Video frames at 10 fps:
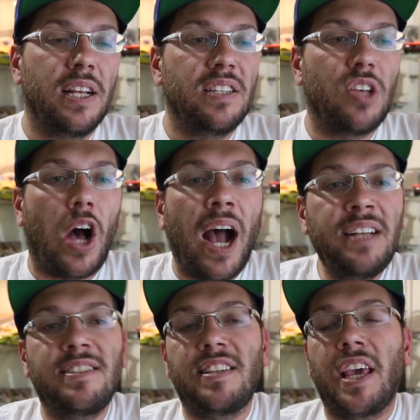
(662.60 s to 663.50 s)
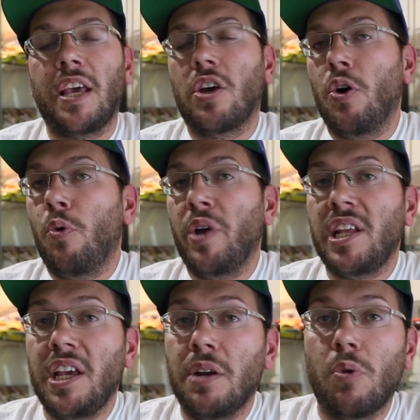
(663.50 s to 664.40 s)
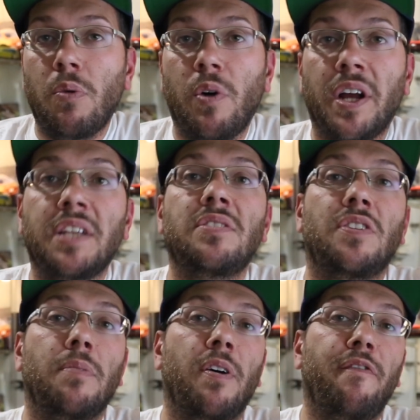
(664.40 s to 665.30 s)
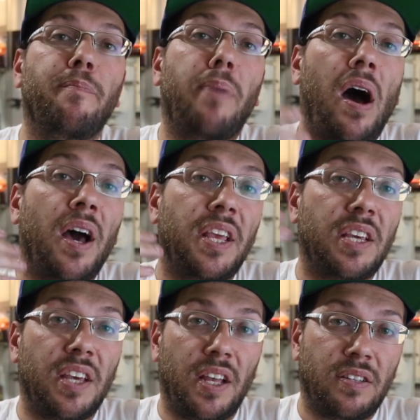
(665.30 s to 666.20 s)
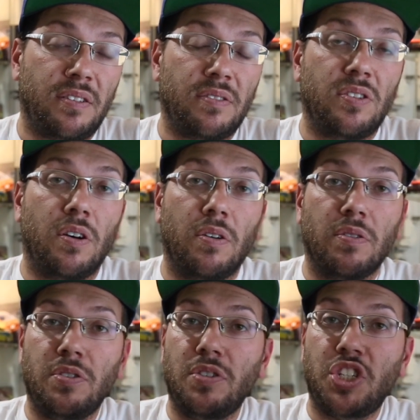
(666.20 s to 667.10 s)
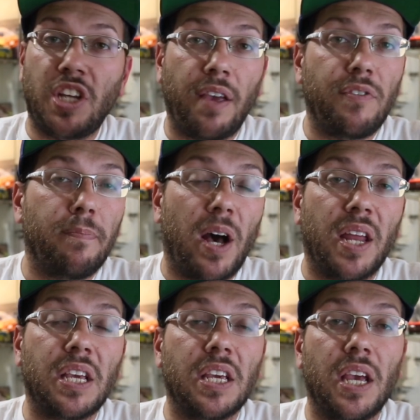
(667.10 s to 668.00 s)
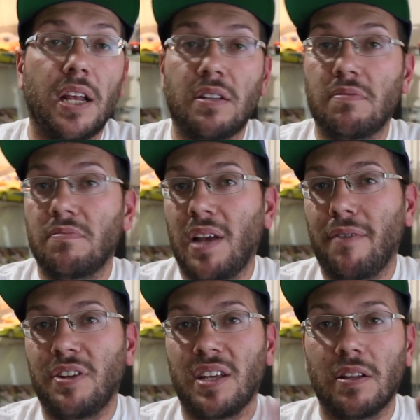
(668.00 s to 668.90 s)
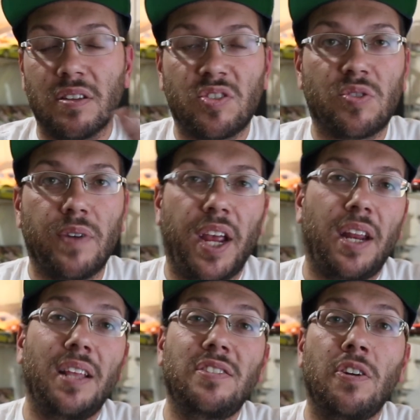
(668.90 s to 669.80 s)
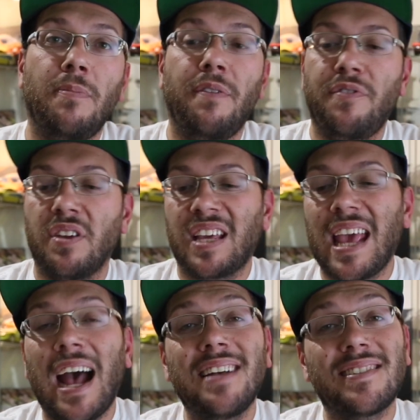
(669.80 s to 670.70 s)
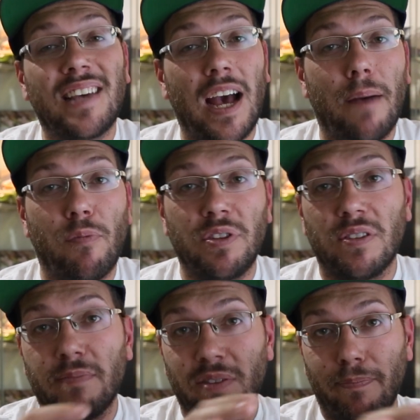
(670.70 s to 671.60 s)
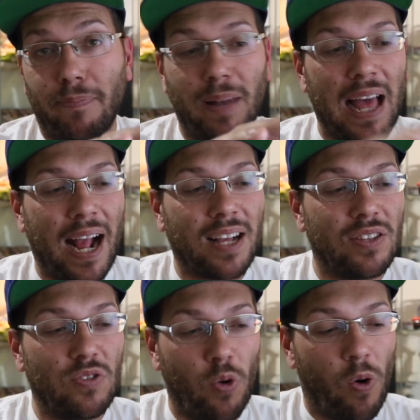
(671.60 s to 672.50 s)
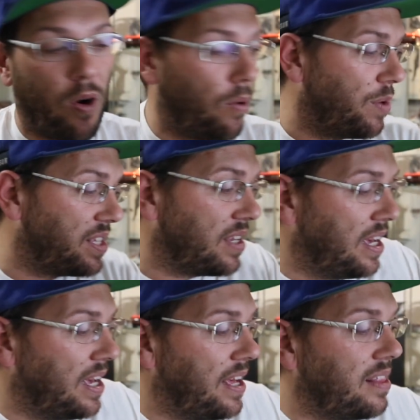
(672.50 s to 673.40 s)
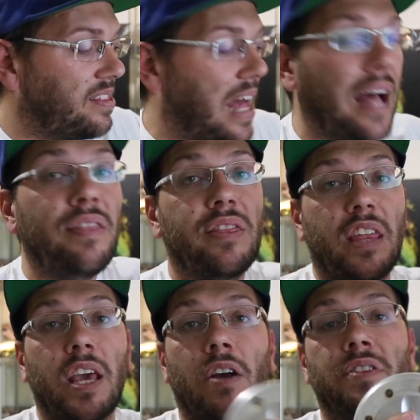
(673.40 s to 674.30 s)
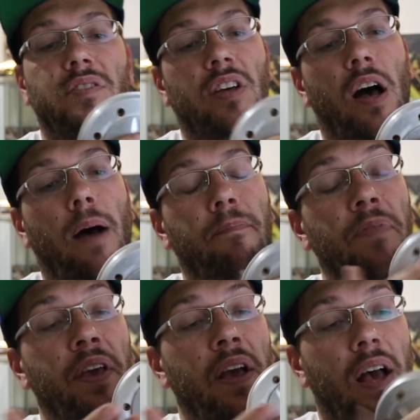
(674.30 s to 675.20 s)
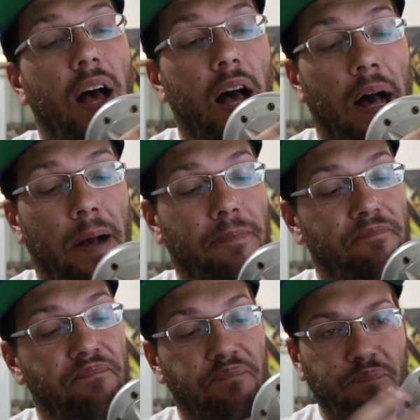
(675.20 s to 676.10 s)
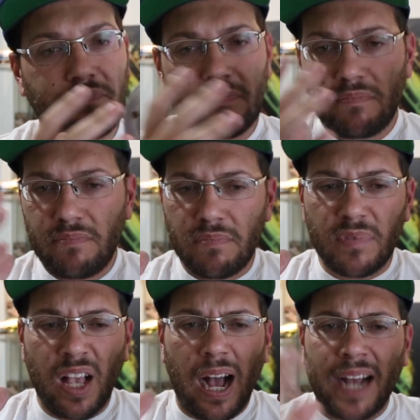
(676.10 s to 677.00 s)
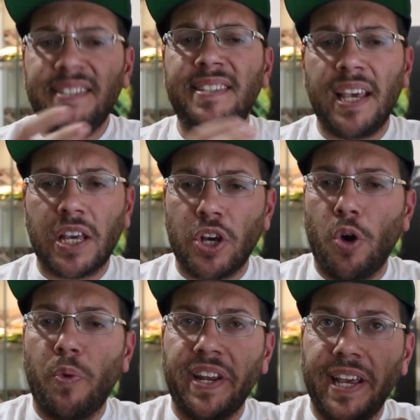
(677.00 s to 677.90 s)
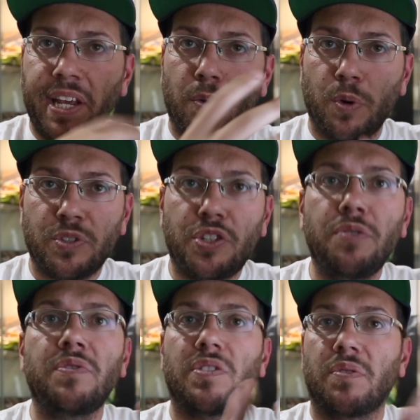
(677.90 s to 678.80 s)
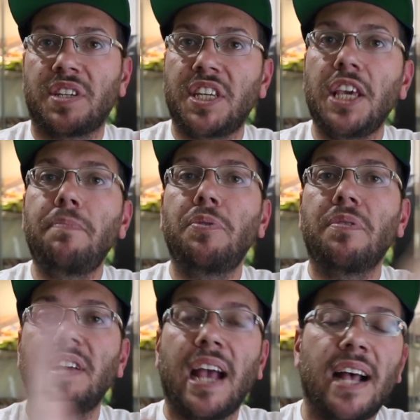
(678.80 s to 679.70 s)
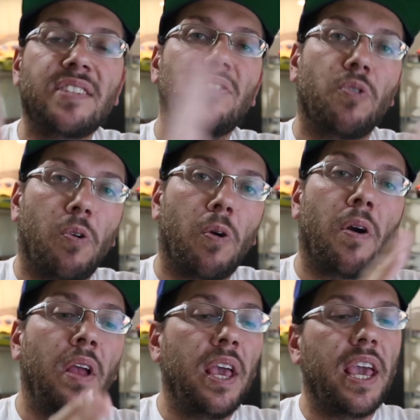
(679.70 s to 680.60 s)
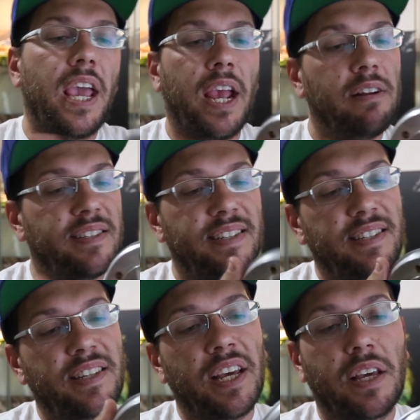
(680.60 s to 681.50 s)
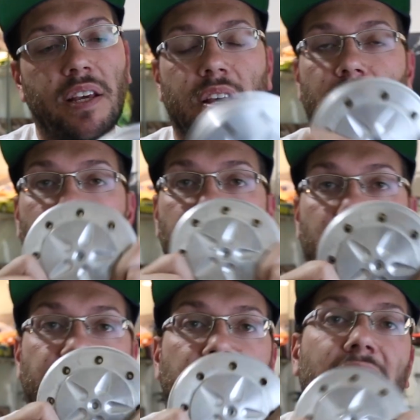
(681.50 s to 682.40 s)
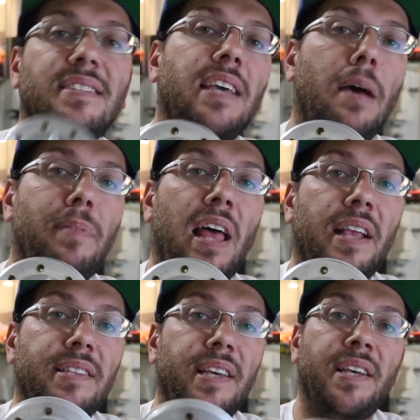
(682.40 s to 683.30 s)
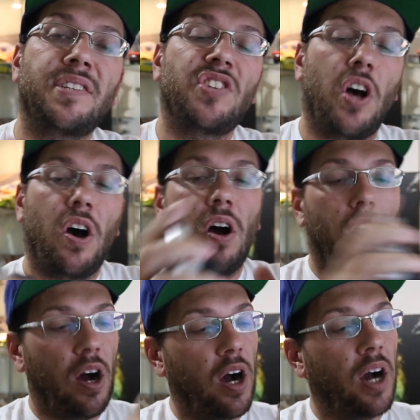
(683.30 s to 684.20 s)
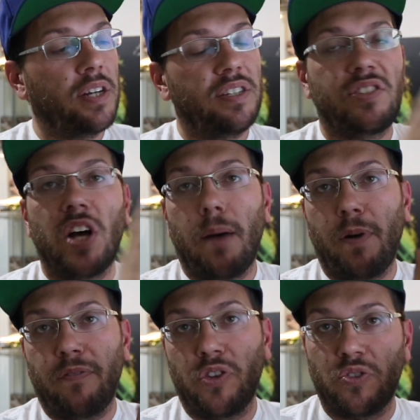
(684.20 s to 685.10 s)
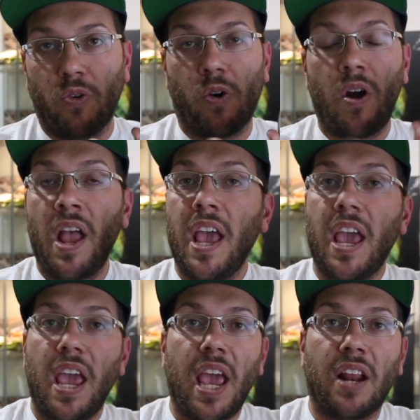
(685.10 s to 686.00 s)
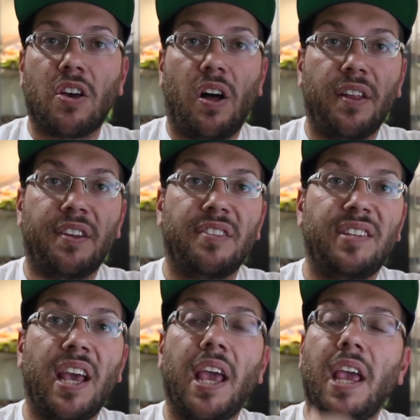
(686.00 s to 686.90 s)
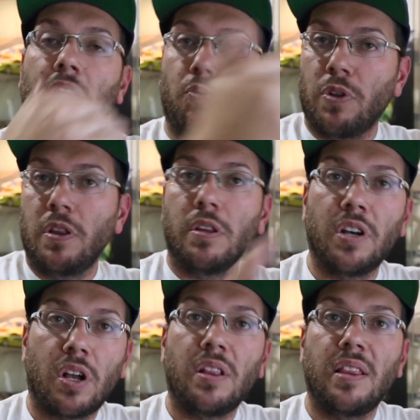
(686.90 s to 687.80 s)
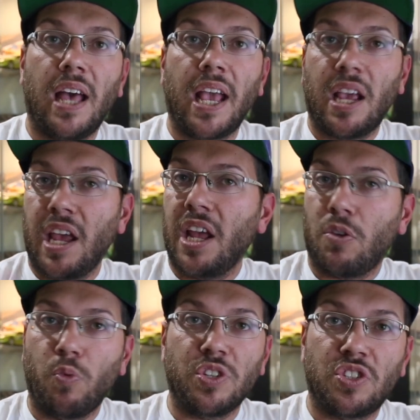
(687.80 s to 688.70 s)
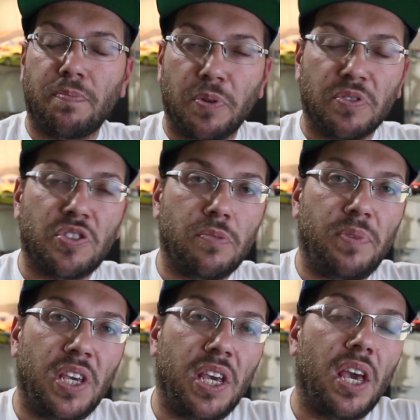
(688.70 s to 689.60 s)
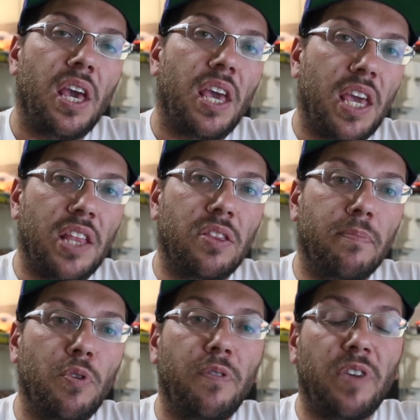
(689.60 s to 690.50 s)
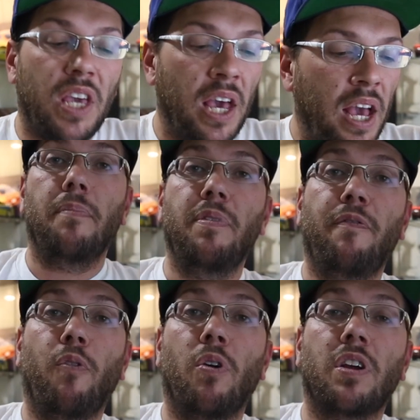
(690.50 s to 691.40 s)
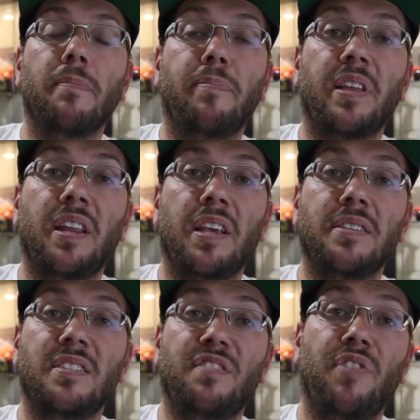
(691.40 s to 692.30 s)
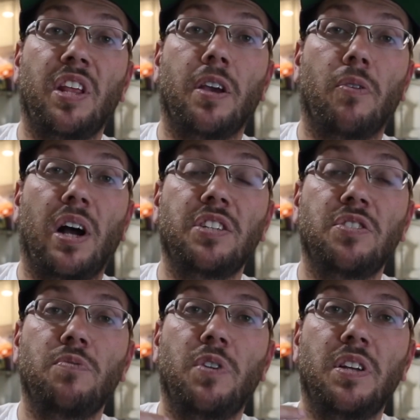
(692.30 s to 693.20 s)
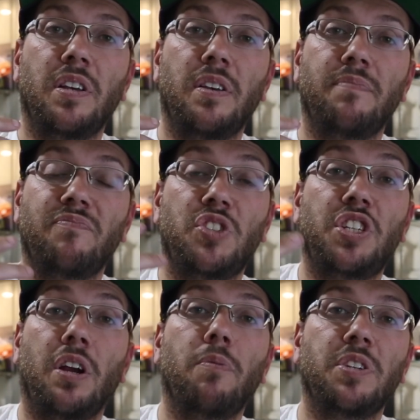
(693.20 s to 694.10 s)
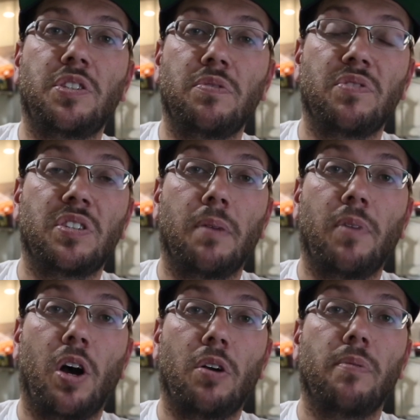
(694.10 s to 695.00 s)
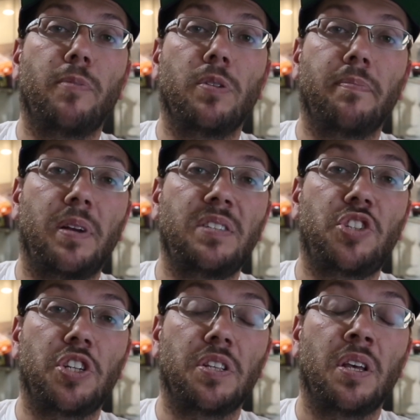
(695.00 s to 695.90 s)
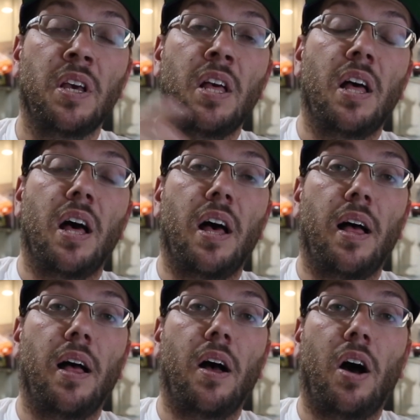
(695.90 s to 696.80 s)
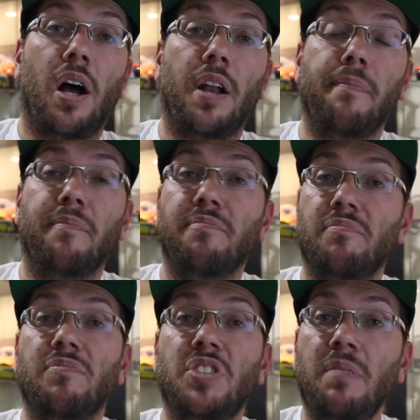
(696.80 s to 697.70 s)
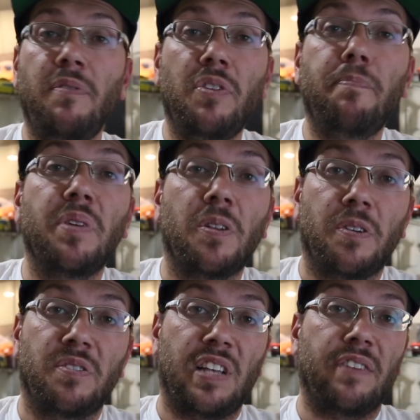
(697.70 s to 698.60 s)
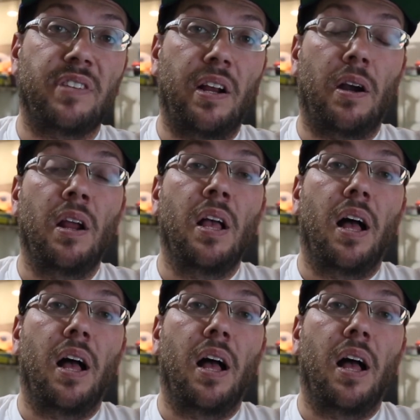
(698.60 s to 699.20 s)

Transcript: So I'd say go with Euro 1 in terms of body kit. So you shave the body kit, everything looks great. In terms of the gas cap with the black door with that thing on top, I'd say go with Euro 2. So keep your gas door and stick a gas cap like this on the top of the door and call it a day. It will look like it was supposed to be in the movie. Before completing this video, I just want to share with you some honorable mention on some of the builders out there.